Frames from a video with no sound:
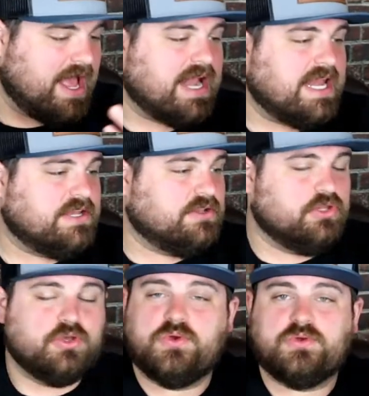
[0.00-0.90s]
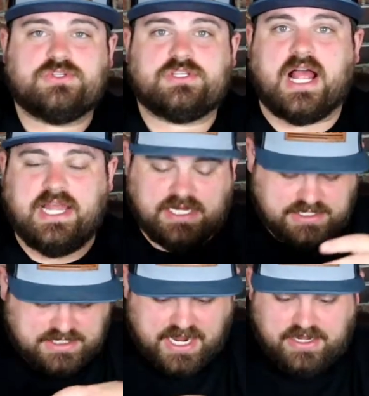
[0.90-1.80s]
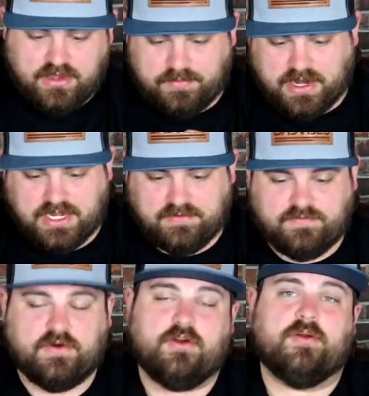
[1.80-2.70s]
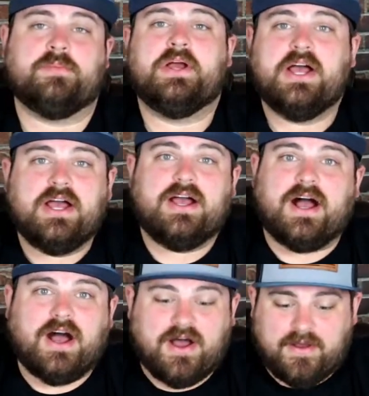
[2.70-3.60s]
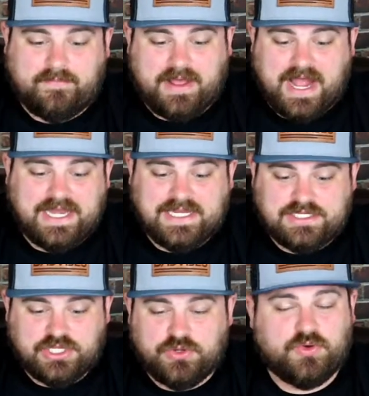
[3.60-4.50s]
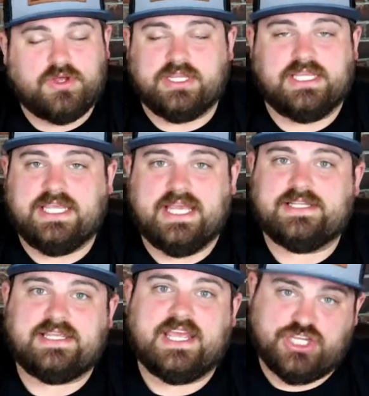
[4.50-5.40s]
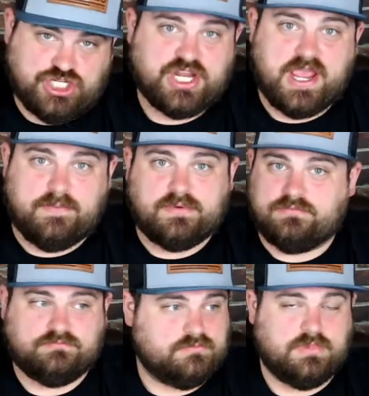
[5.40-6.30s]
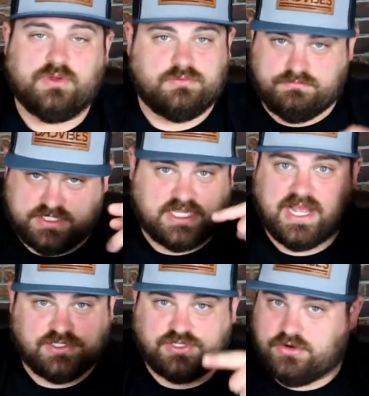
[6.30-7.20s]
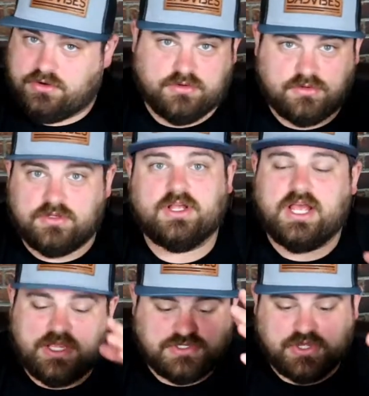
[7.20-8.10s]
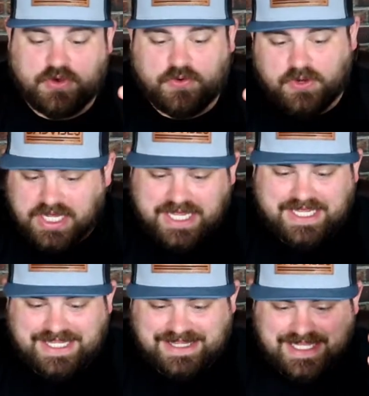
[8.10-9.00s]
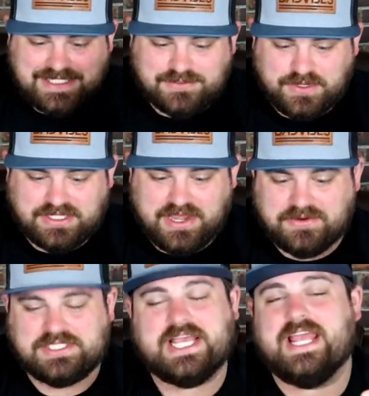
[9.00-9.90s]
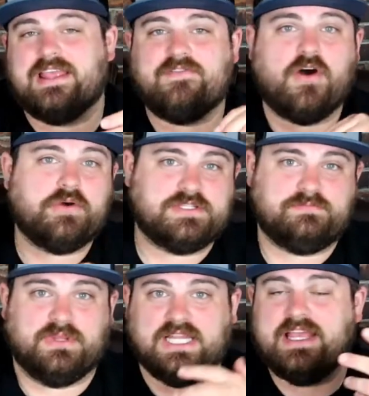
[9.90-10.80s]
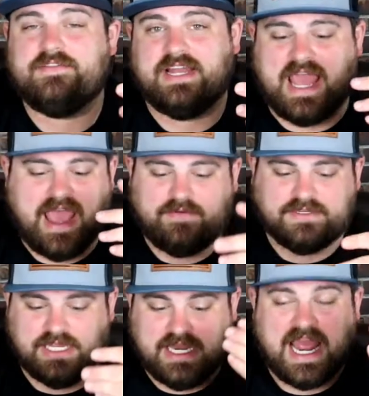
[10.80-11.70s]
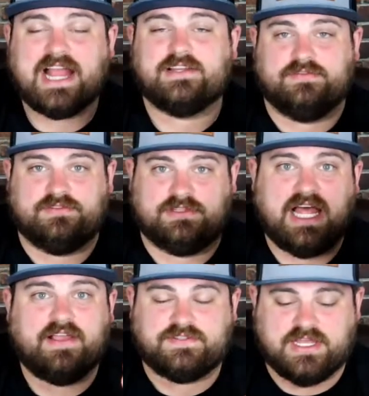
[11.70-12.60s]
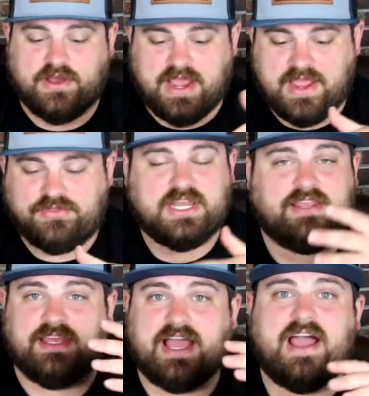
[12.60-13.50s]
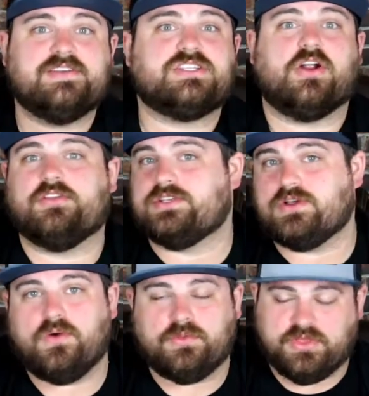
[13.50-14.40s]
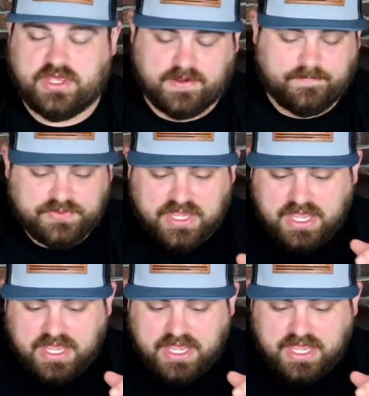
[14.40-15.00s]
I need to lose. I need to tighten up. I need to firm. I need to get in shape besides a circle. So this is what they were saying. They've always lived an active lifestyle. Anthony, the guy that started this whole thing,